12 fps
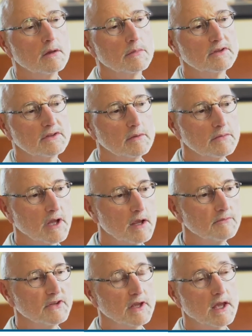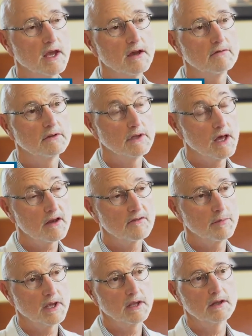But sometimes they have a lot
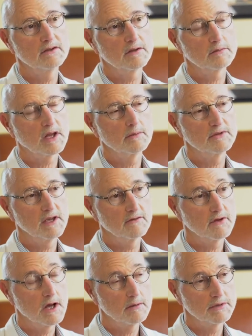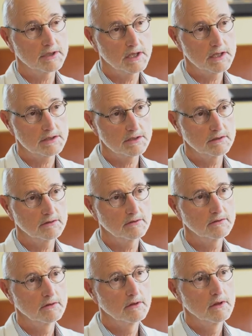of pain, and sometimes they have
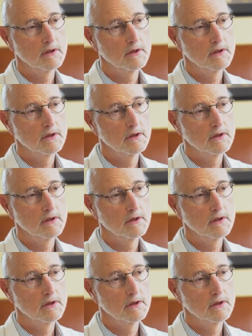complications.